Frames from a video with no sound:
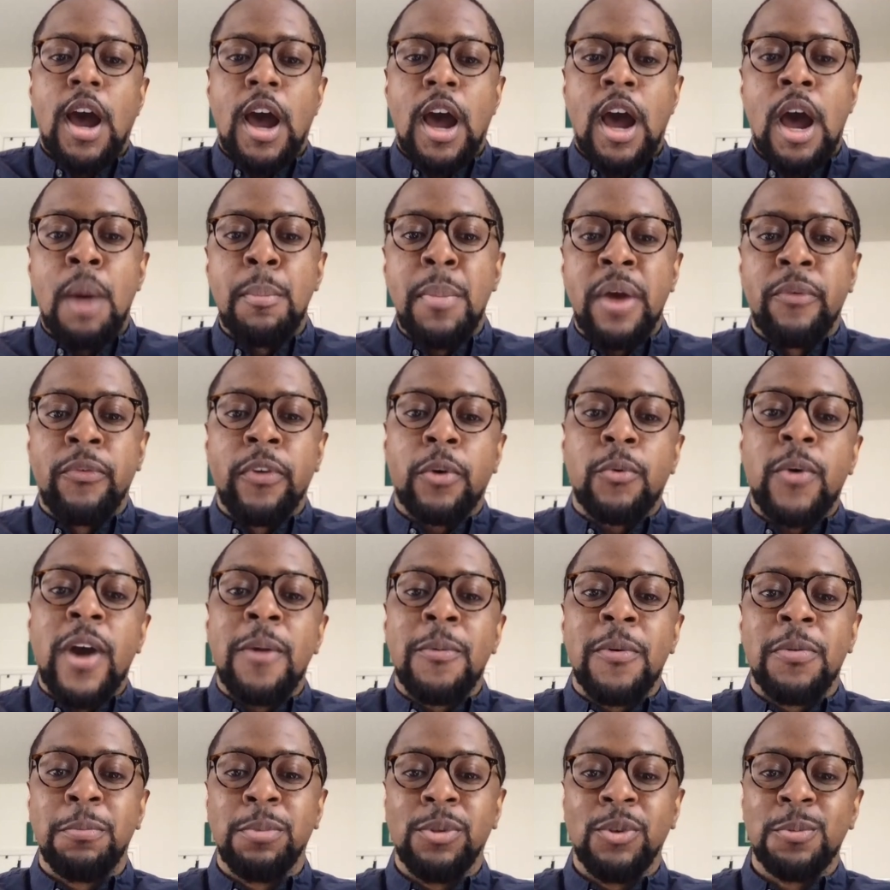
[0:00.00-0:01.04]
I'm Everett White
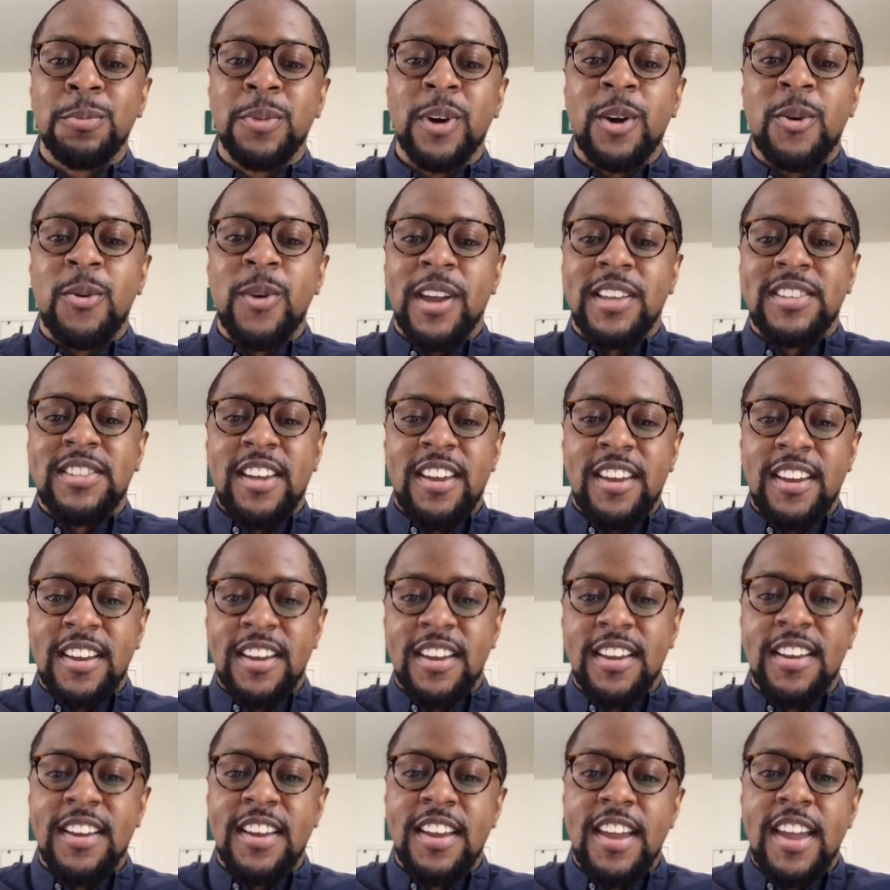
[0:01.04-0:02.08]
with Bloomberg Quicktake.
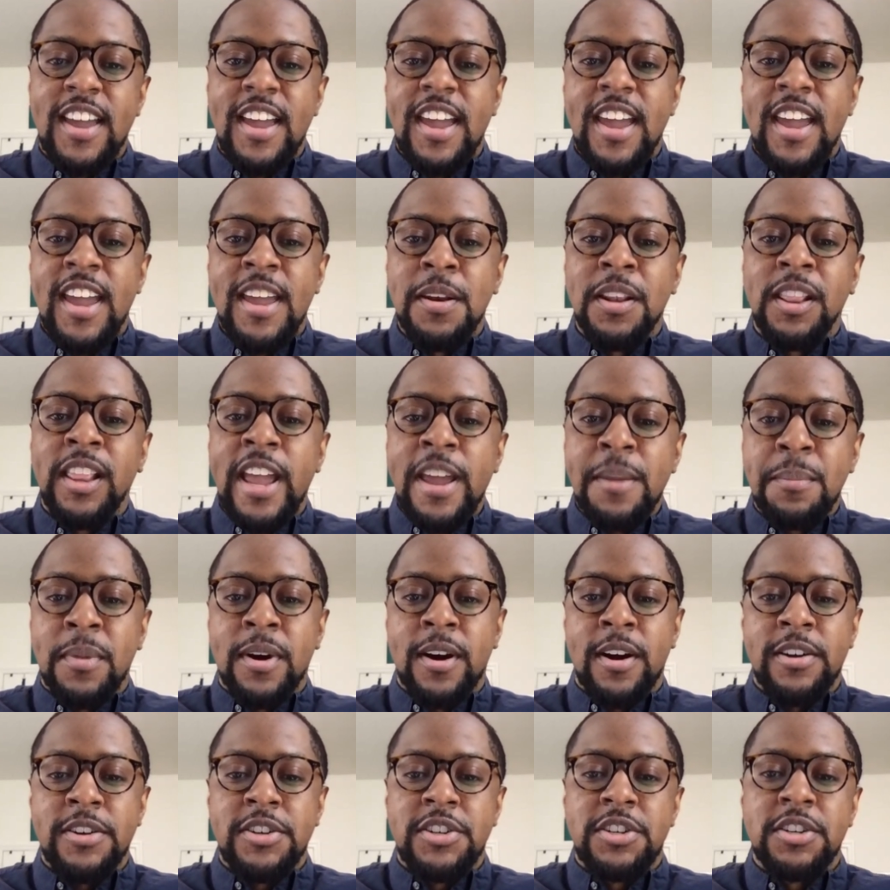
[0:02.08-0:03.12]
In late
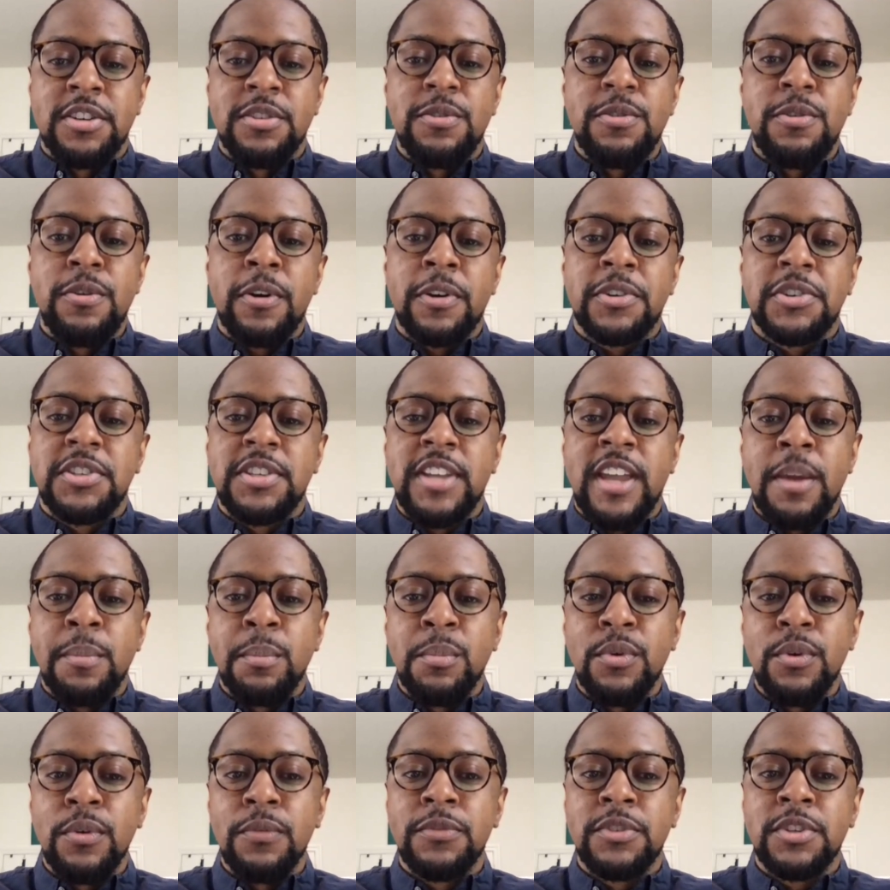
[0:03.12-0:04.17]
March, New York State
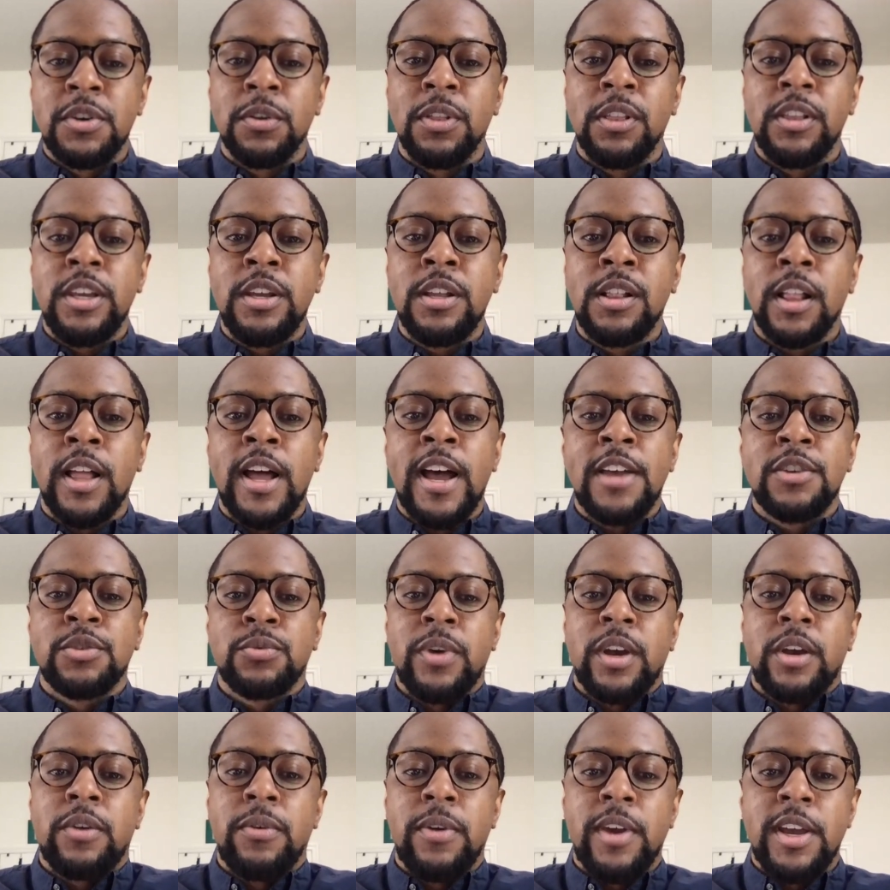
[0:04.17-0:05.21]
moved to legalize
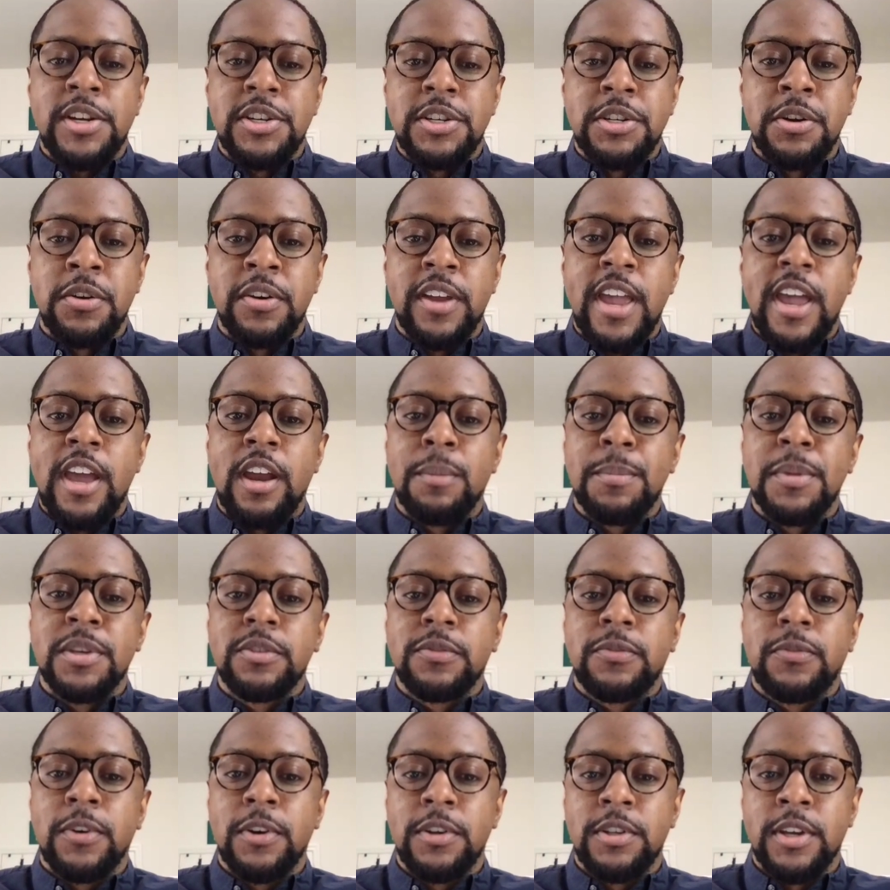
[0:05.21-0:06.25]
recreational cannabis
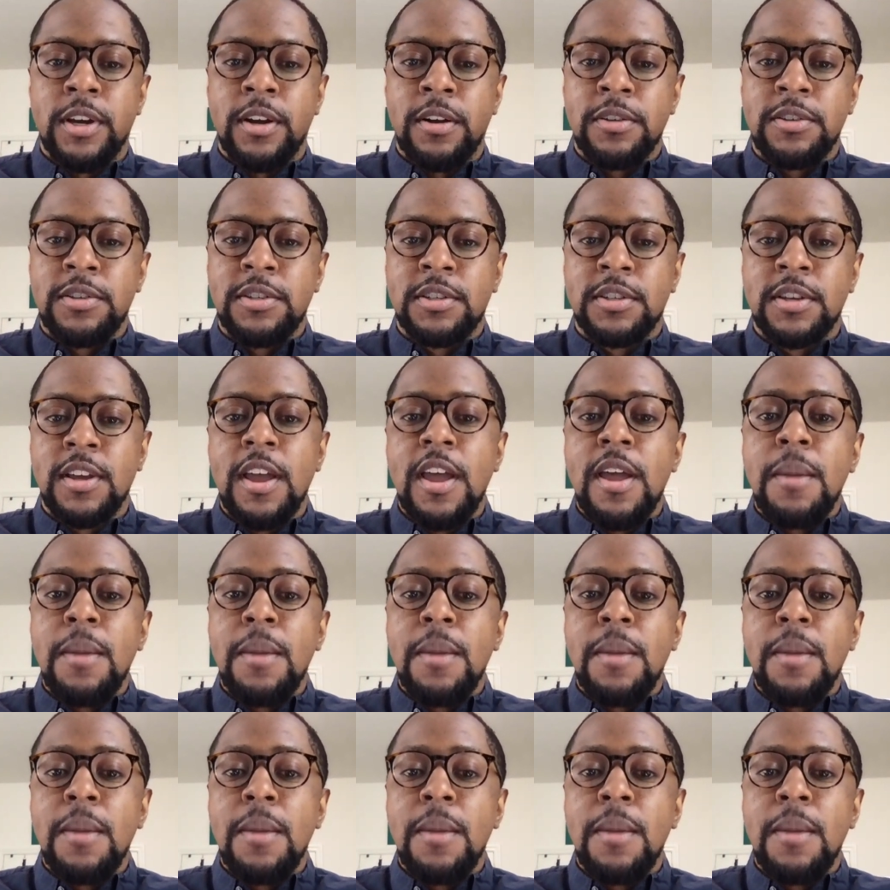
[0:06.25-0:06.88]
for adults,